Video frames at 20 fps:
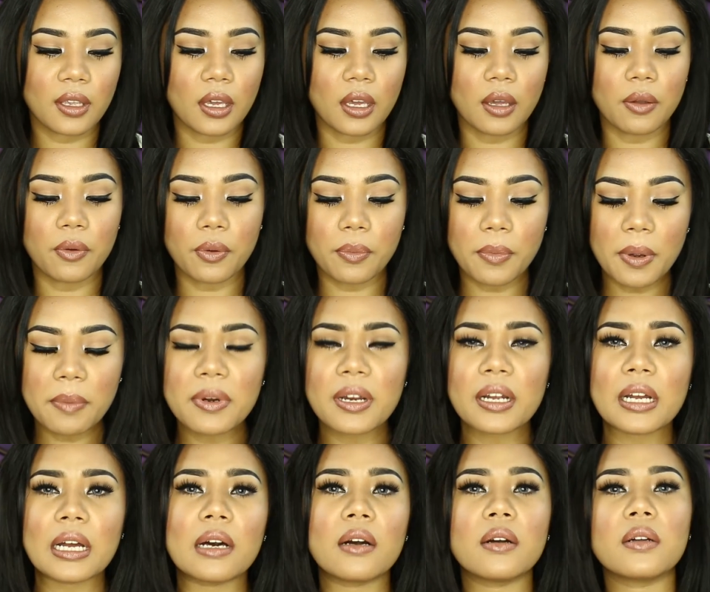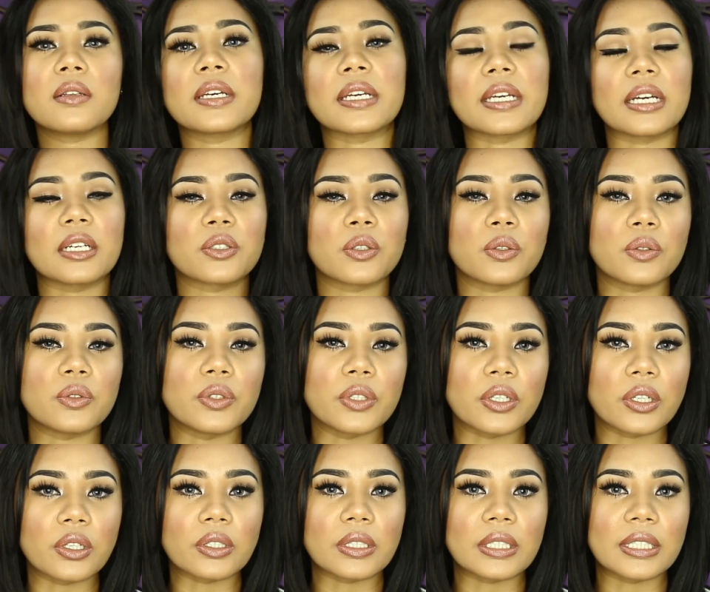And remember how, like, I told you
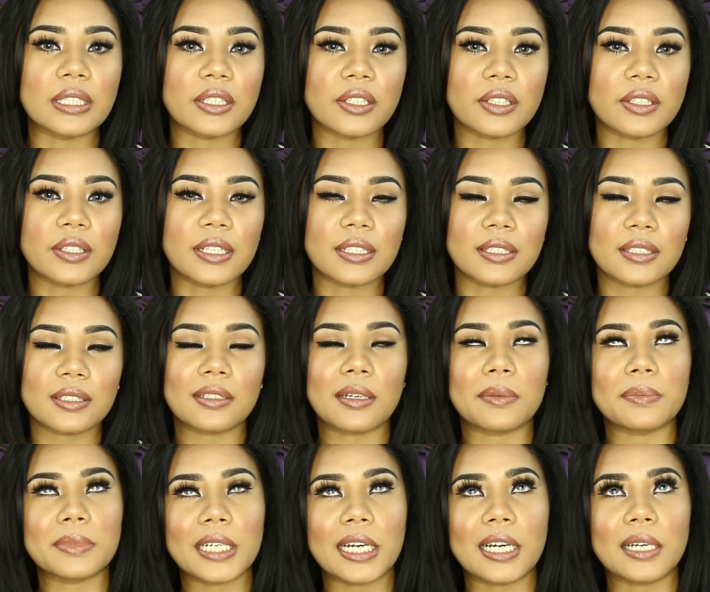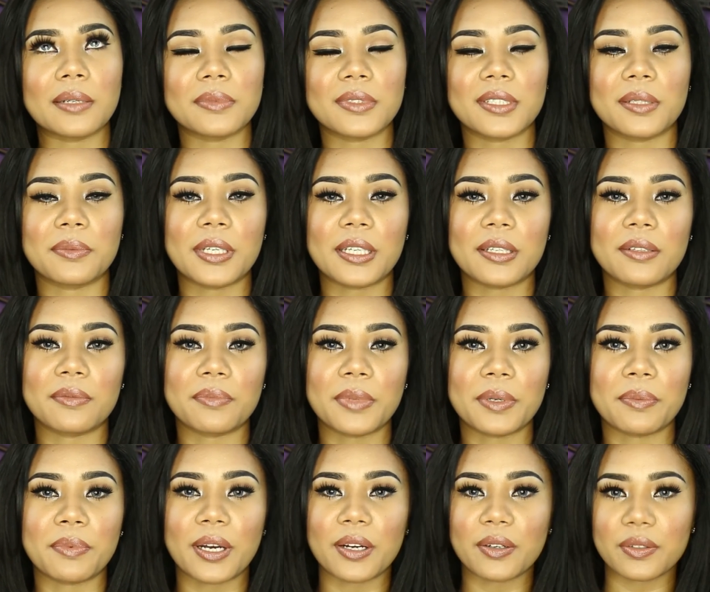earlier that sometimes I make
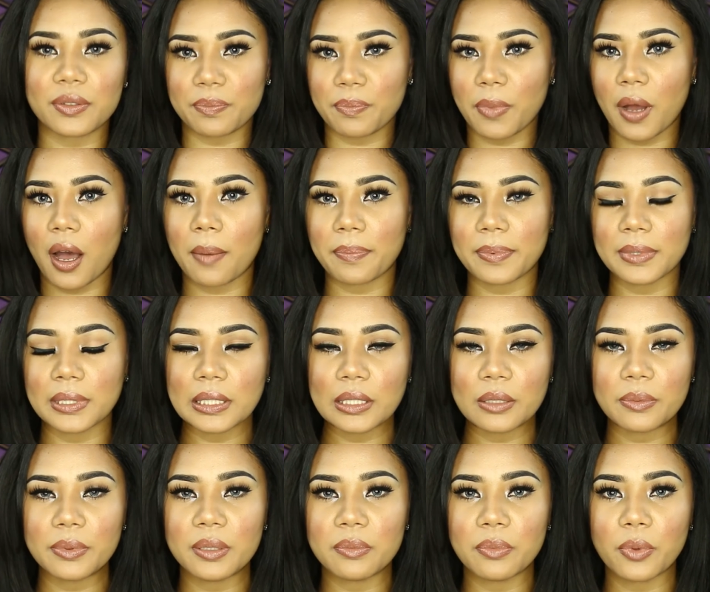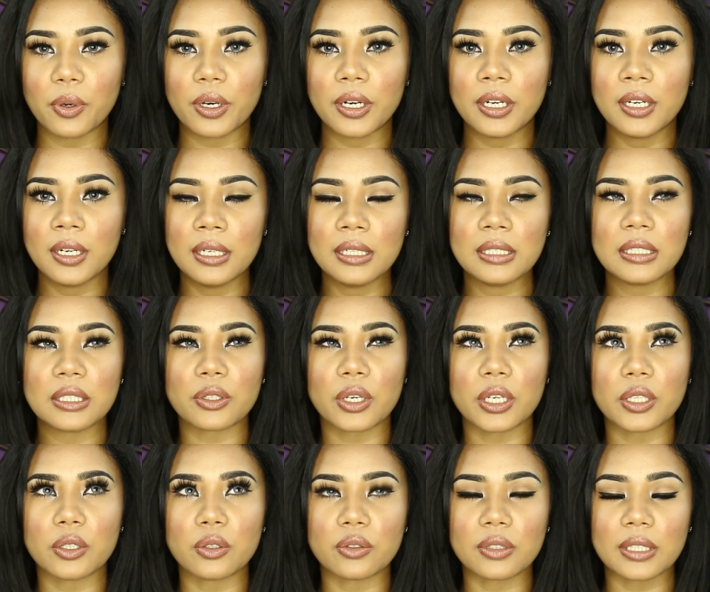my brows pop a little bit more? So
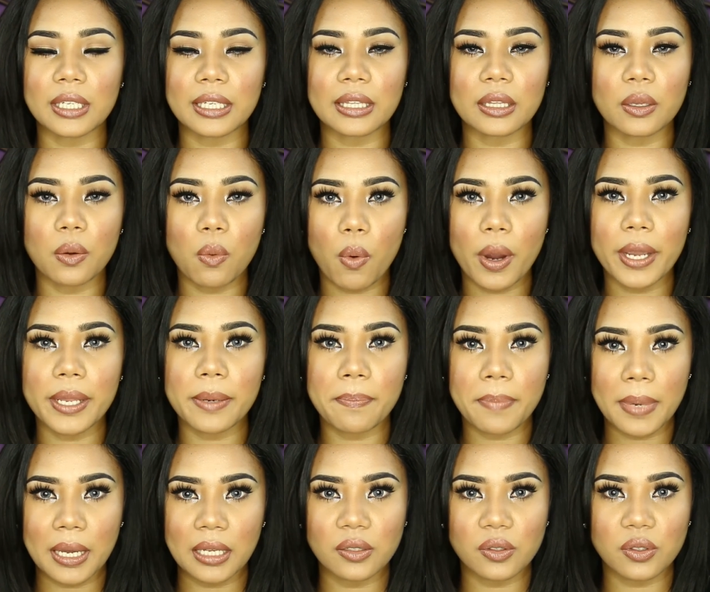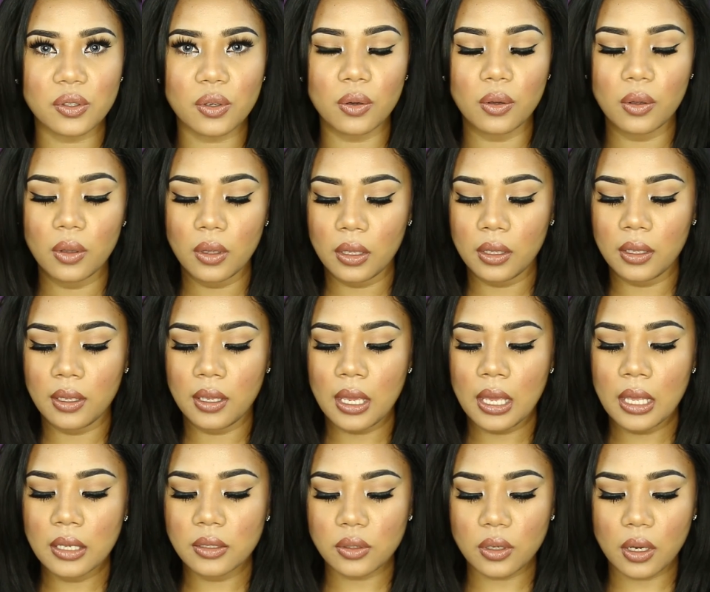I use, like, the white pencil.
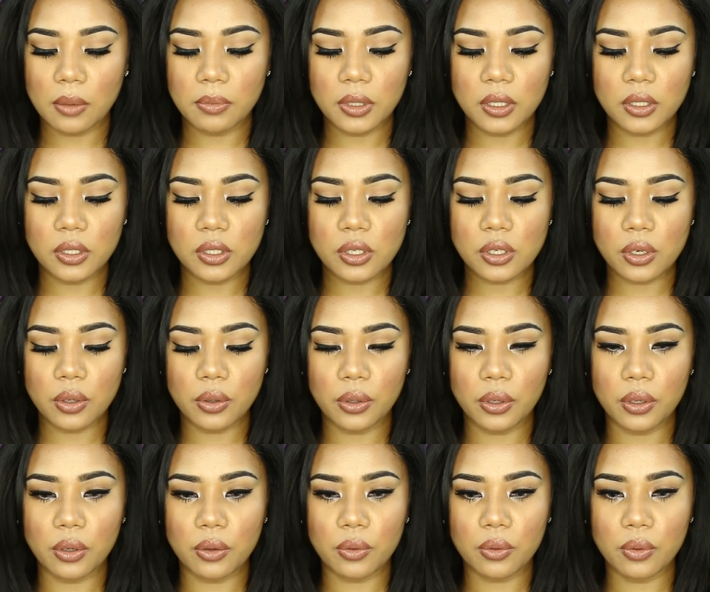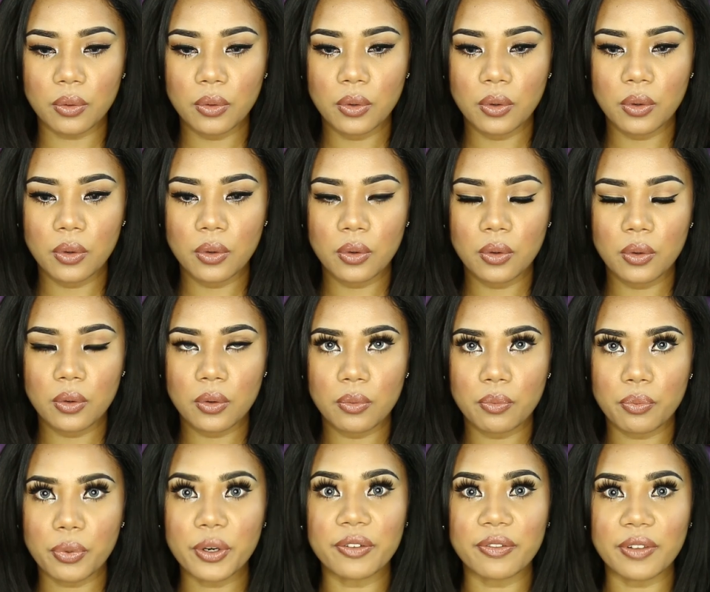So I'm going to show you
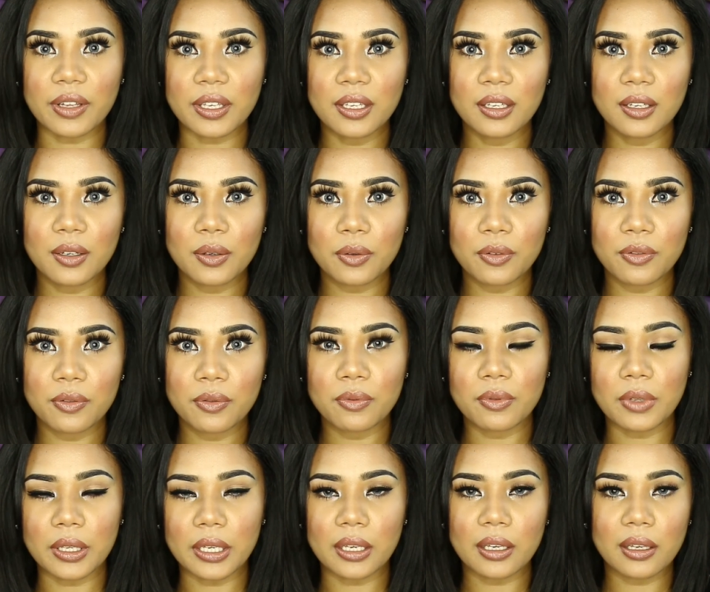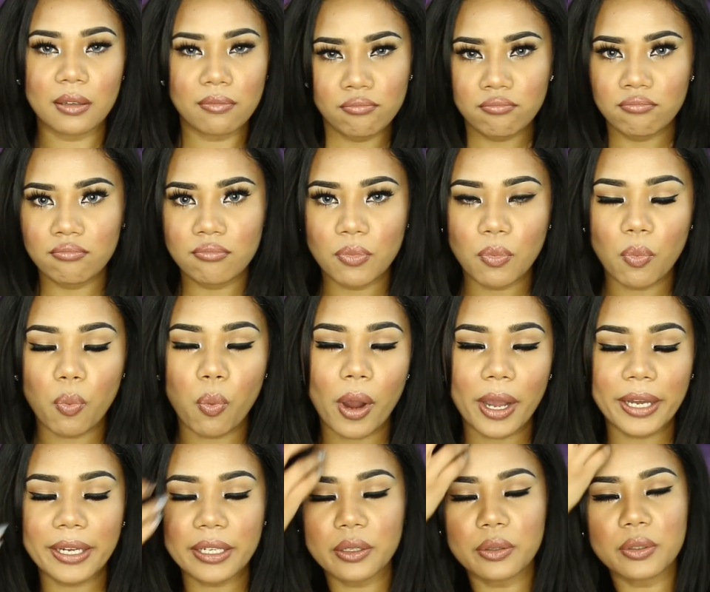briefly, like,
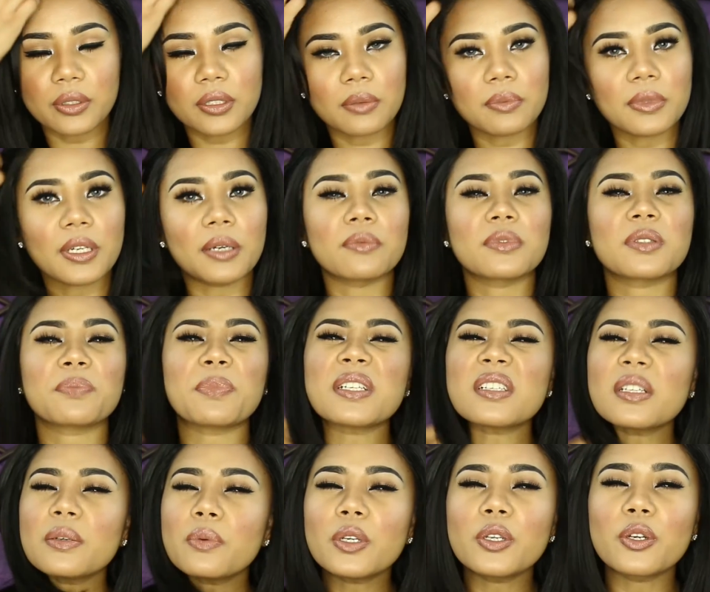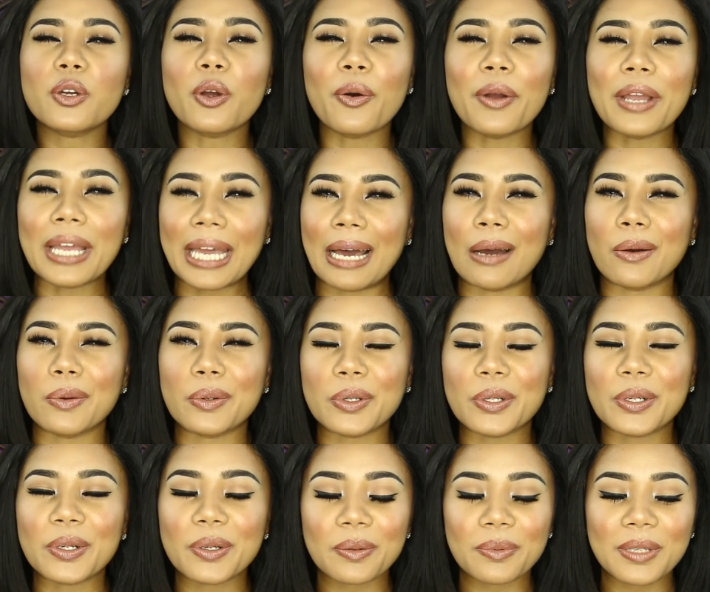why I do it sometimes. Especially when you're going out,
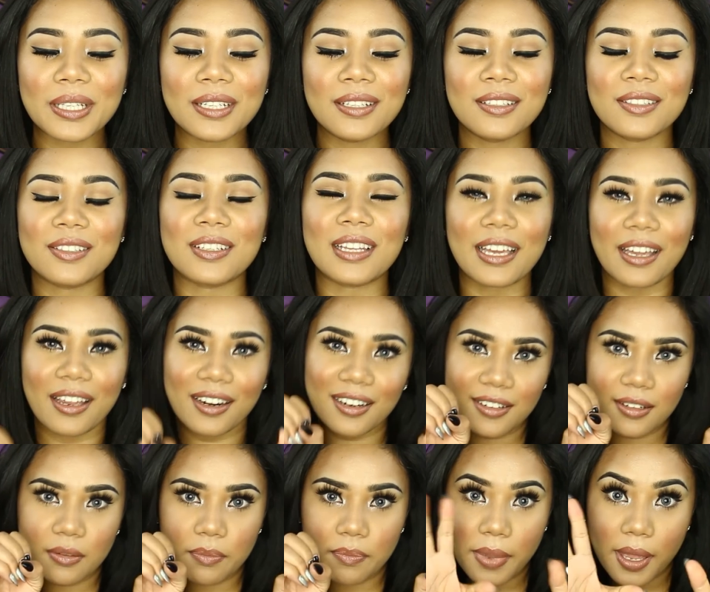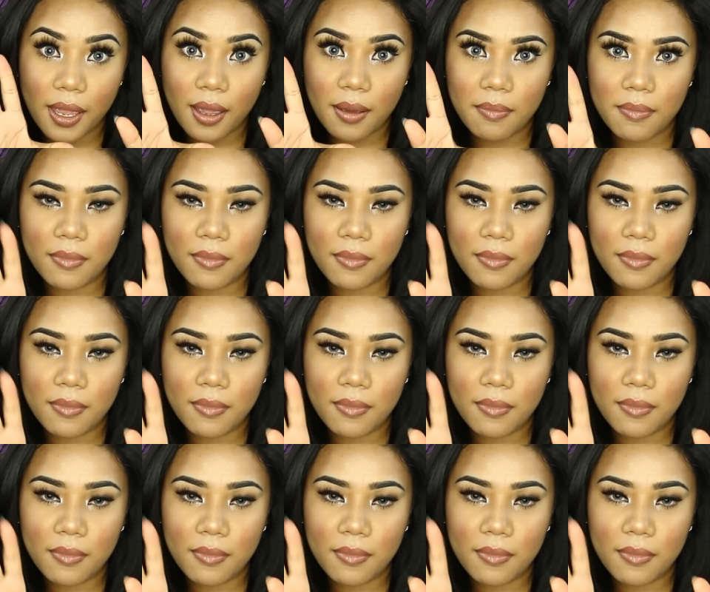you know what I mean? You're like, babe.